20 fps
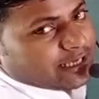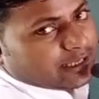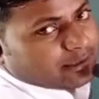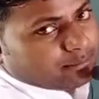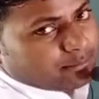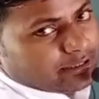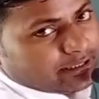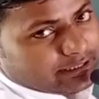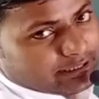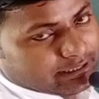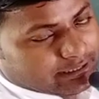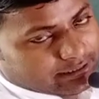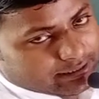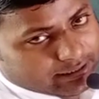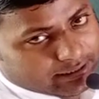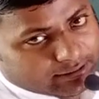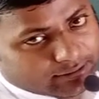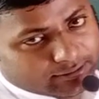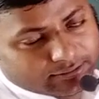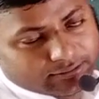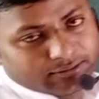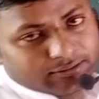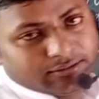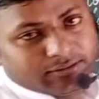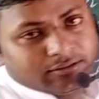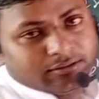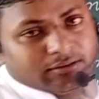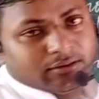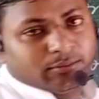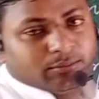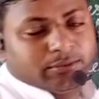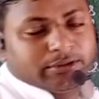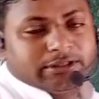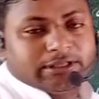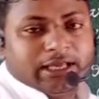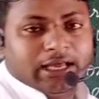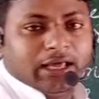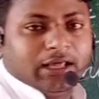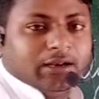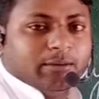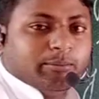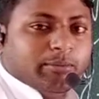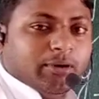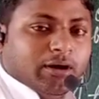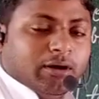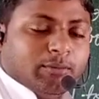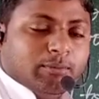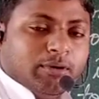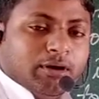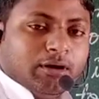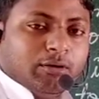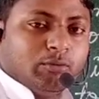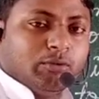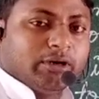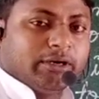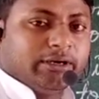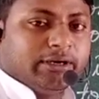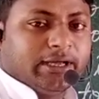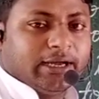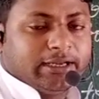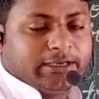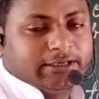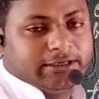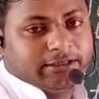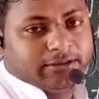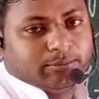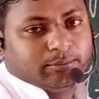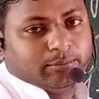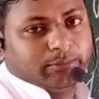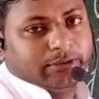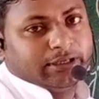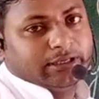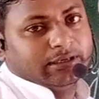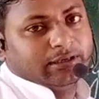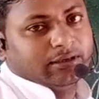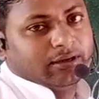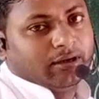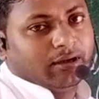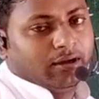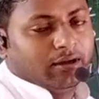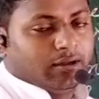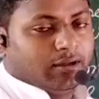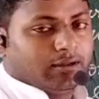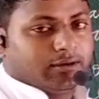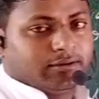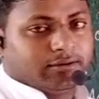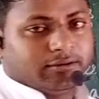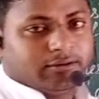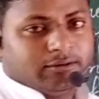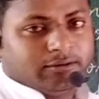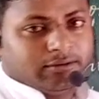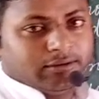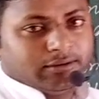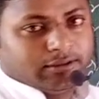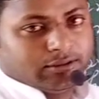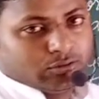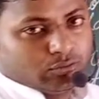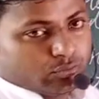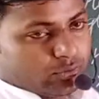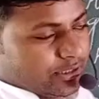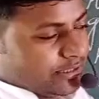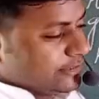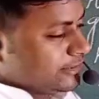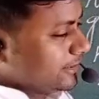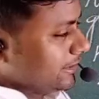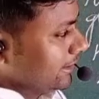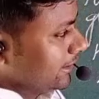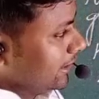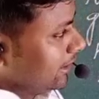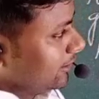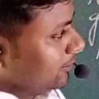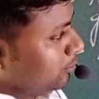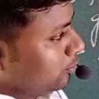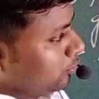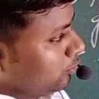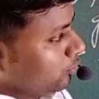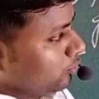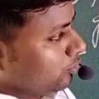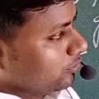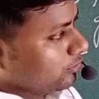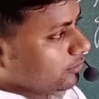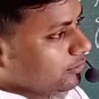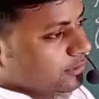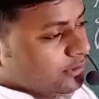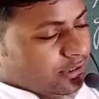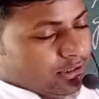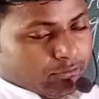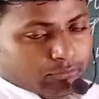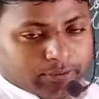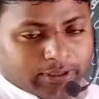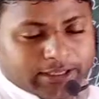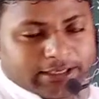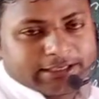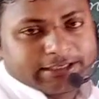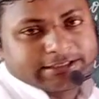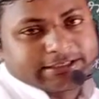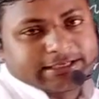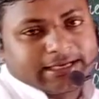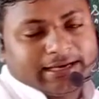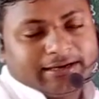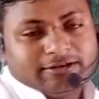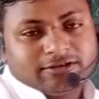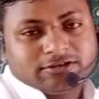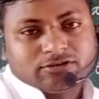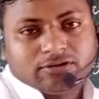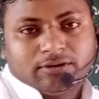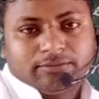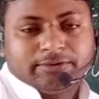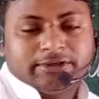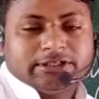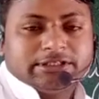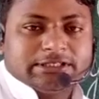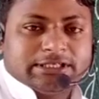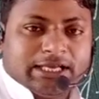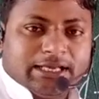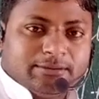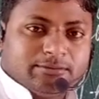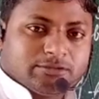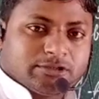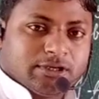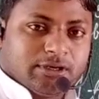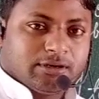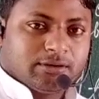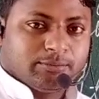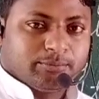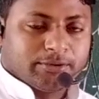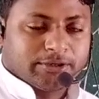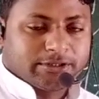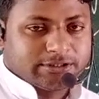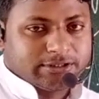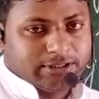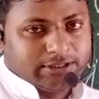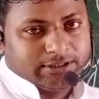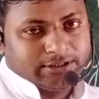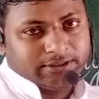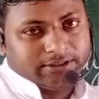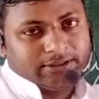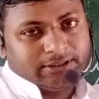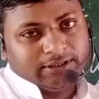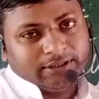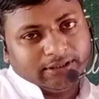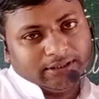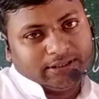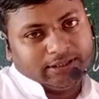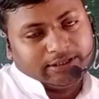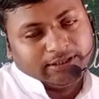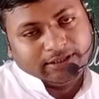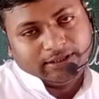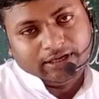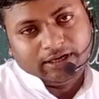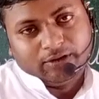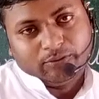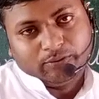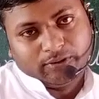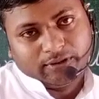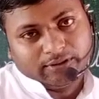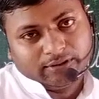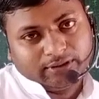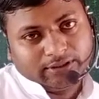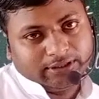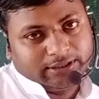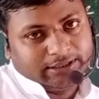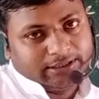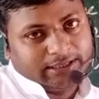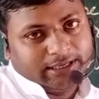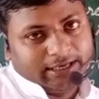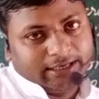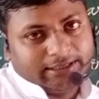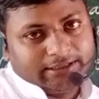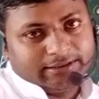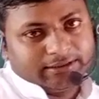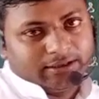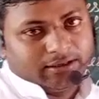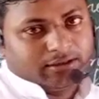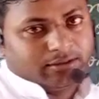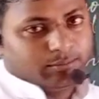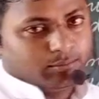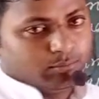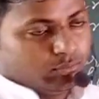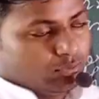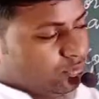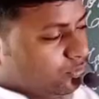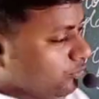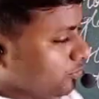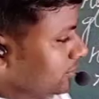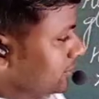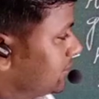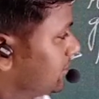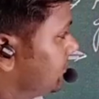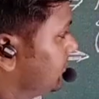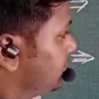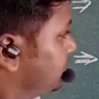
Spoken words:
can be taken with the help of our diet, meal, or you can say that food. Various kinds of enzymes are present in our diet or foods.